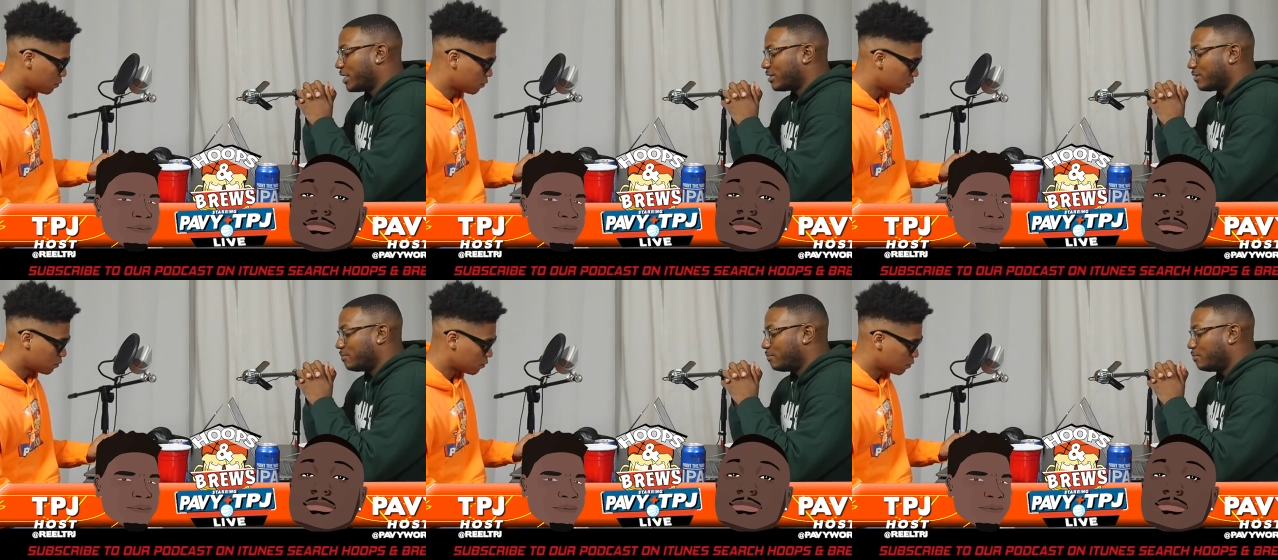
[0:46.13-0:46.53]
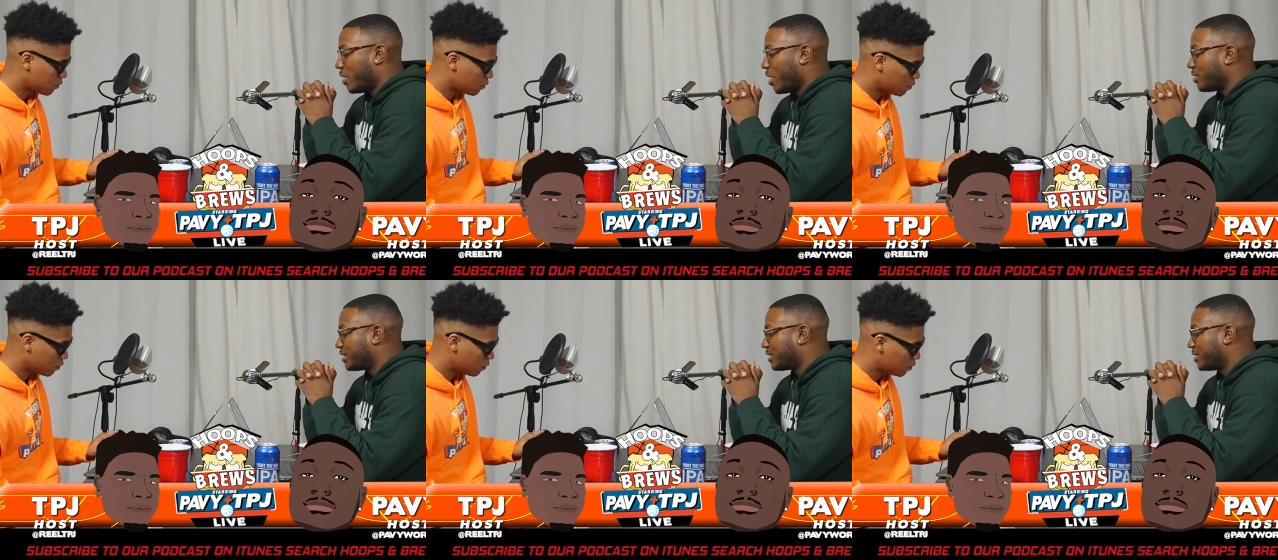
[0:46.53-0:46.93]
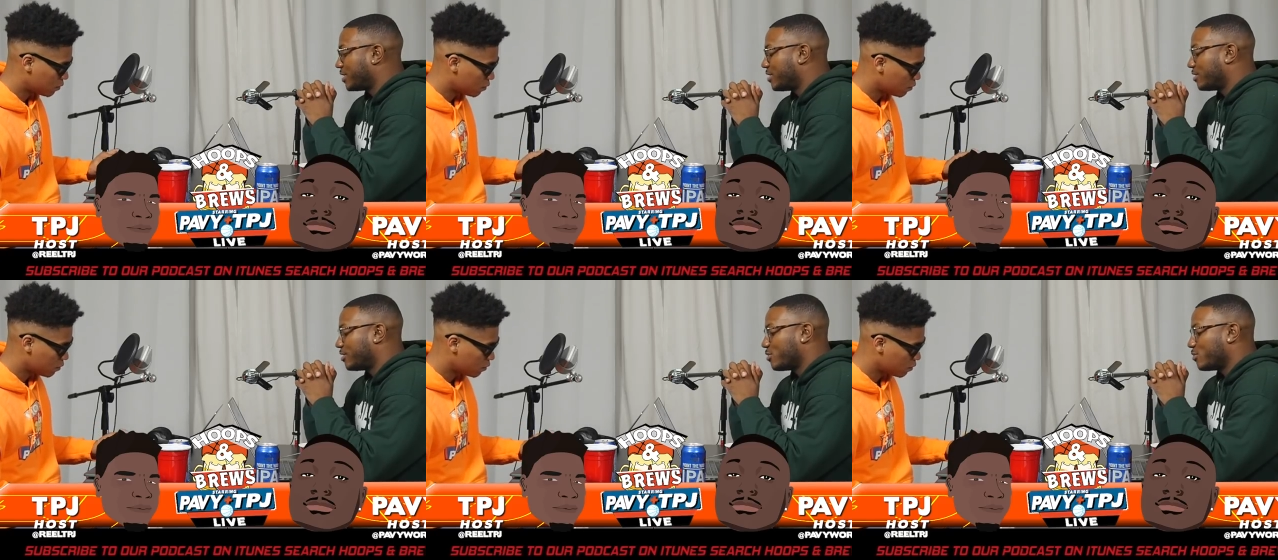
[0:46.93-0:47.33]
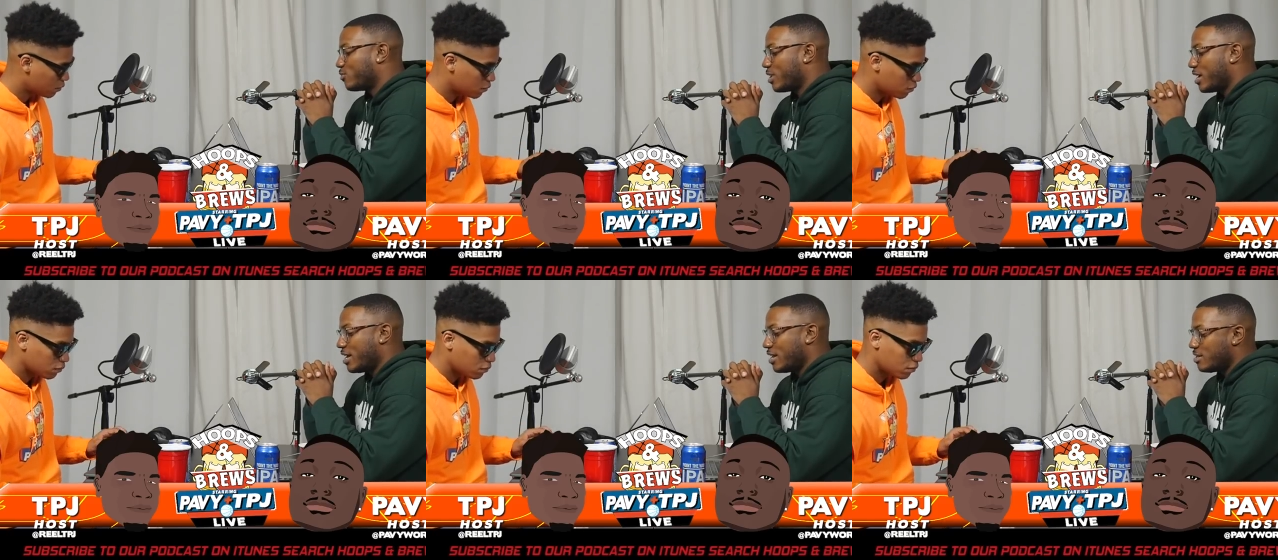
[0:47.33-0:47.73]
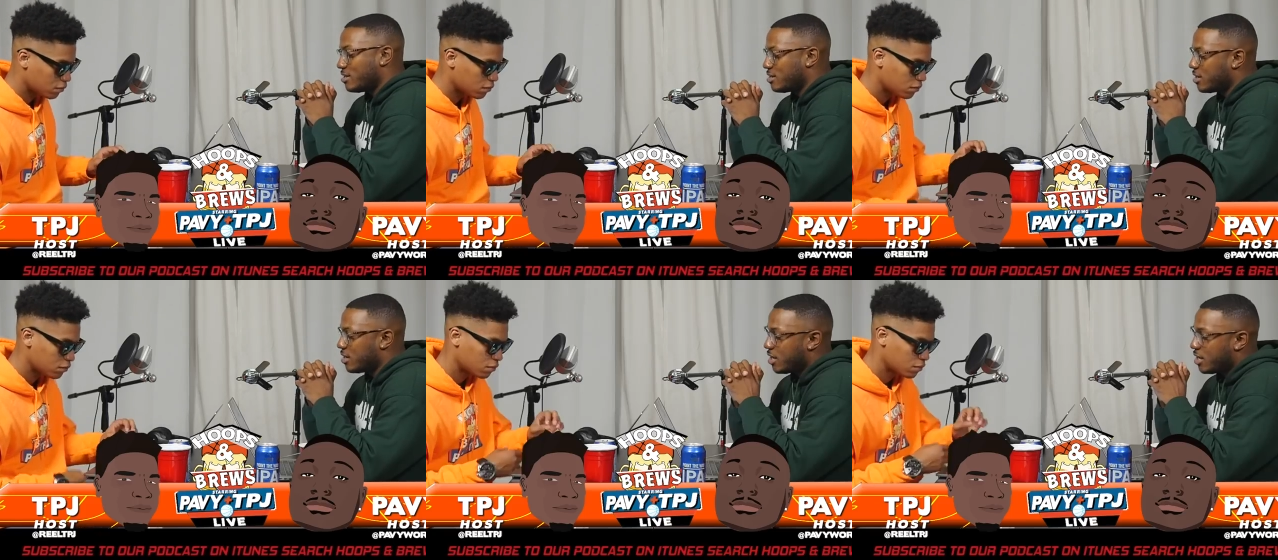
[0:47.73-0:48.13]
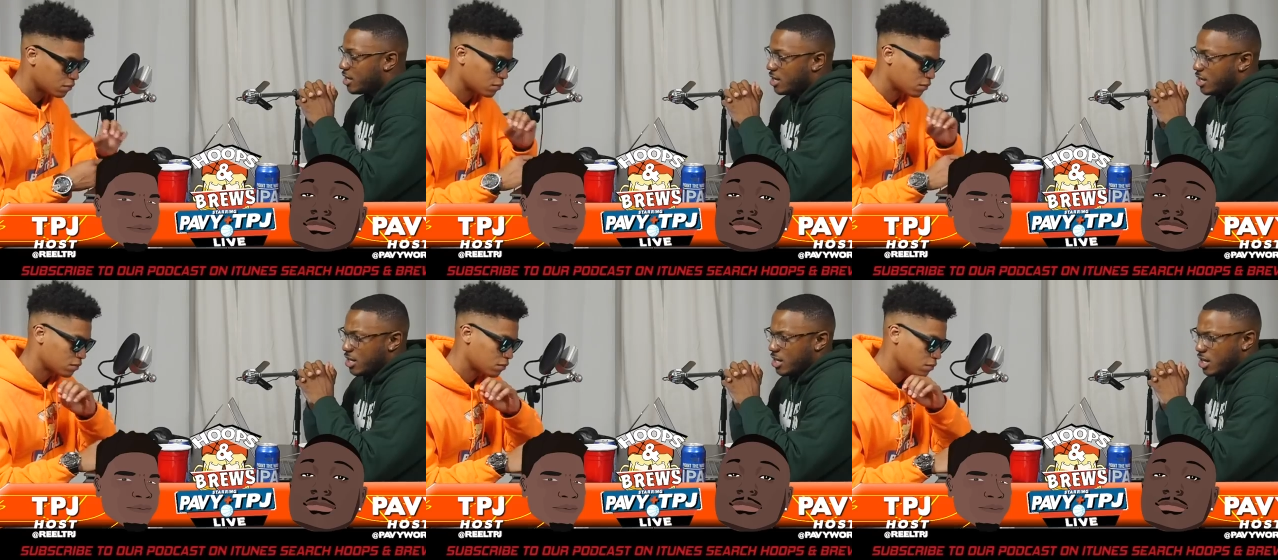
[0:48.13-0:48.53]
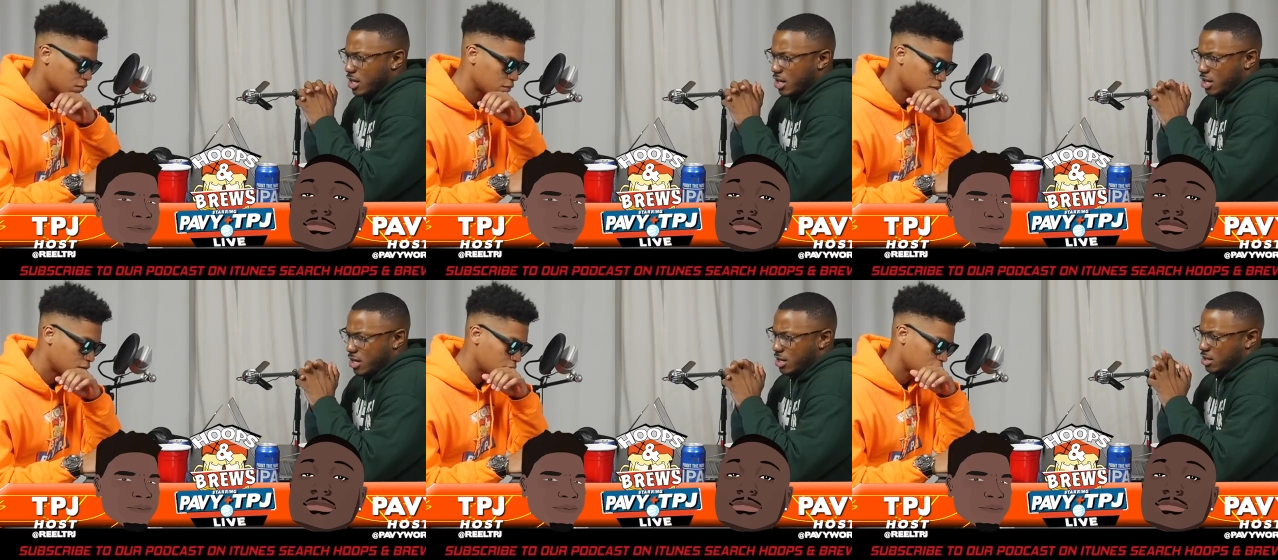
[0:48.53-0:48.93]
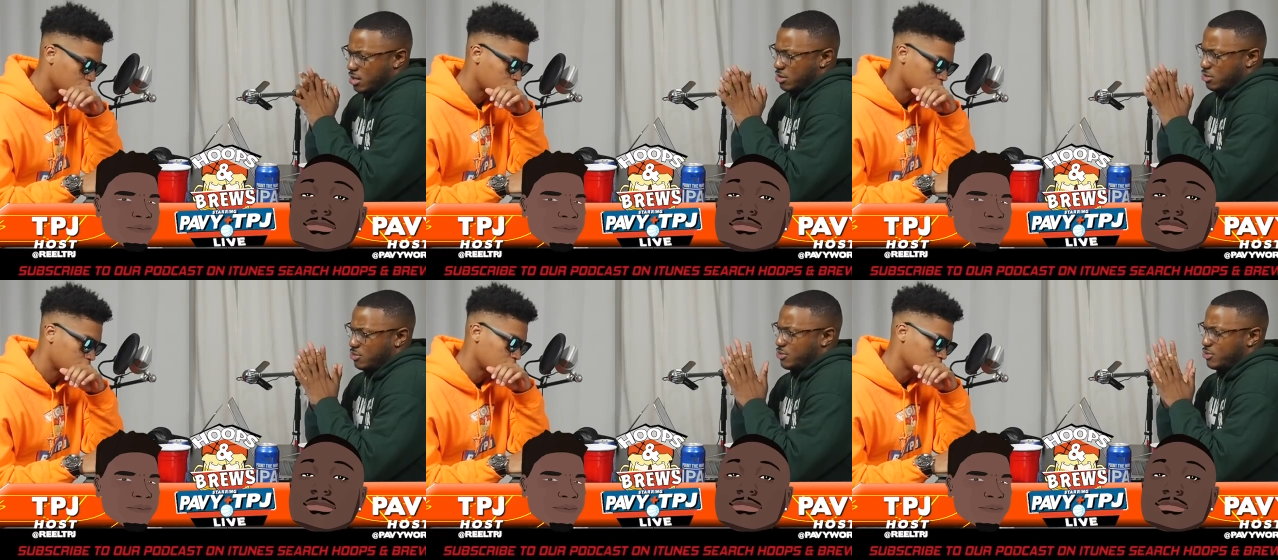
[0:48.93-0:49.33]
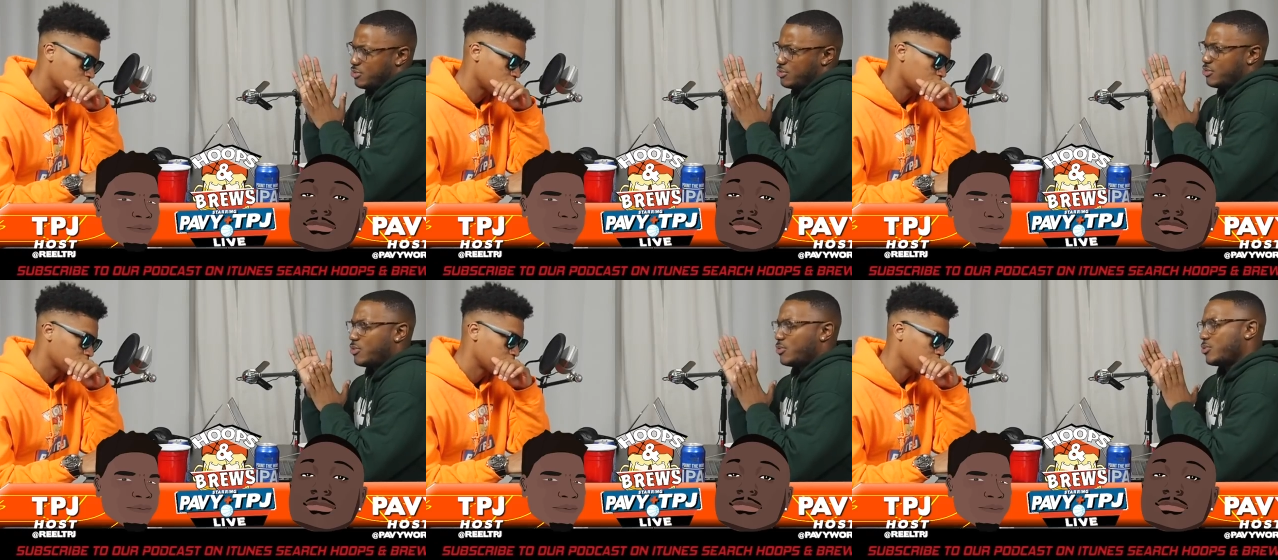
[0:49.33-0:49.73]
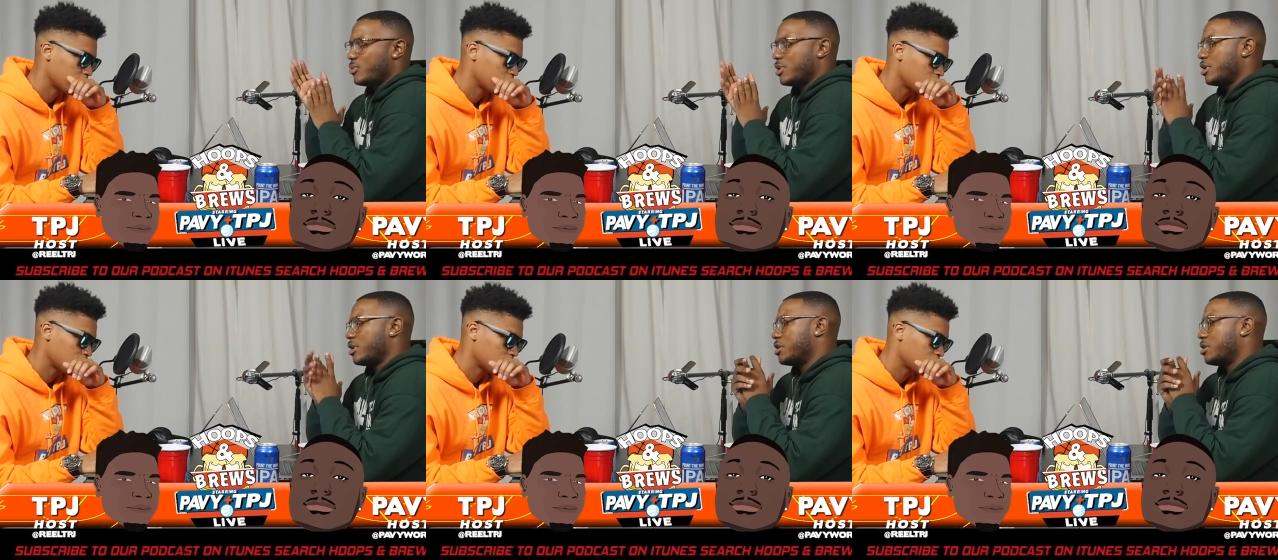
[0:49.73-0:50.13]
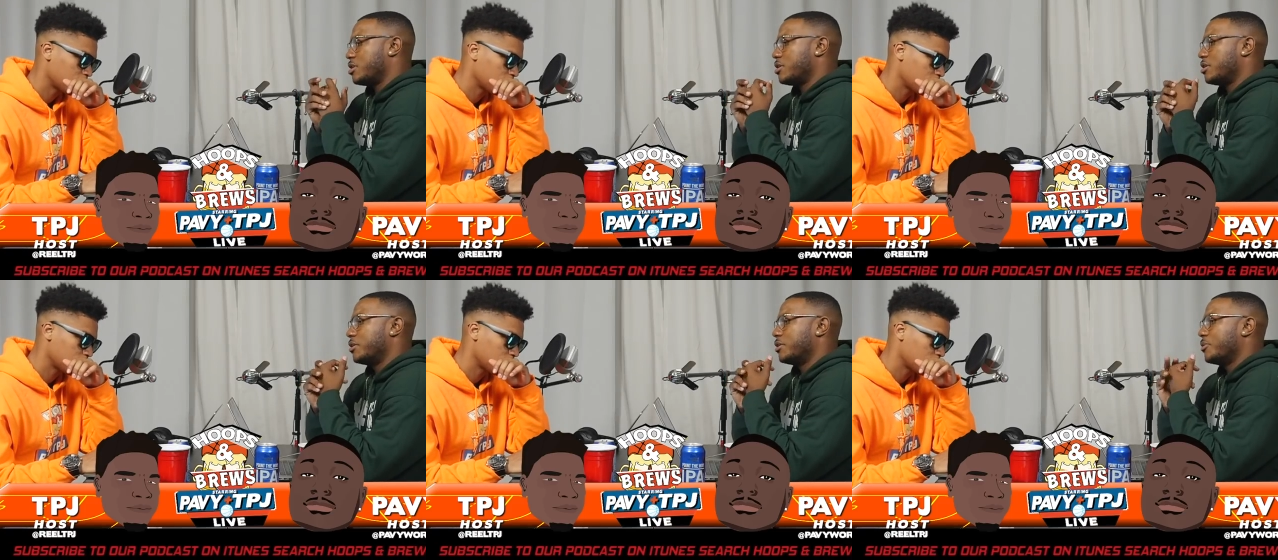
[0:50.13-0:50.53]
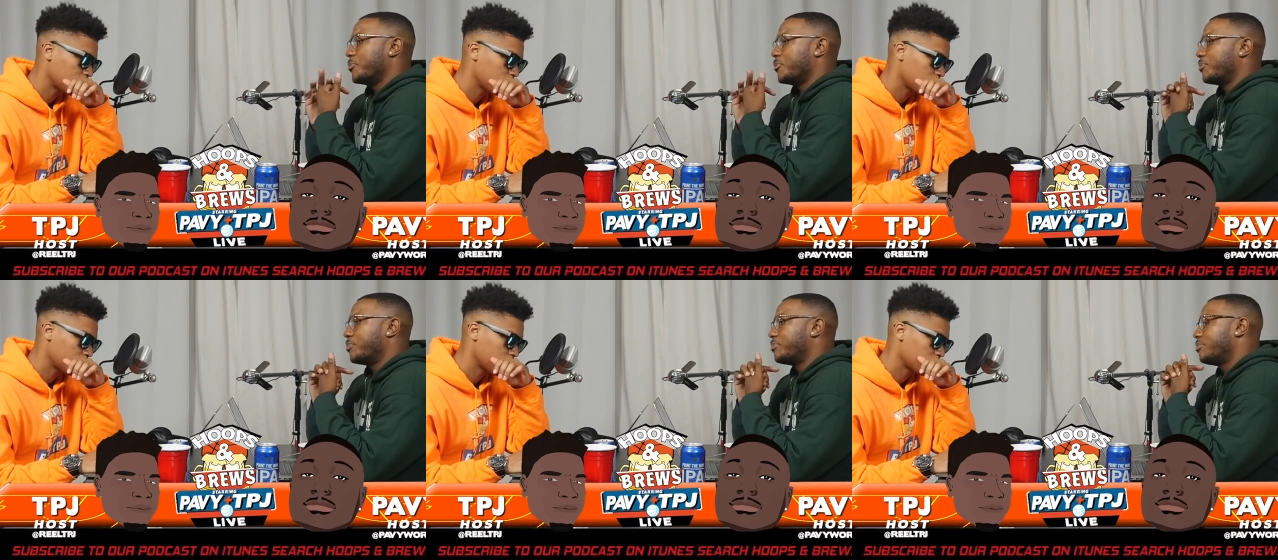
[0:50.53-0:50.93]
Speaker 1: to pick Boston to win whew, uh,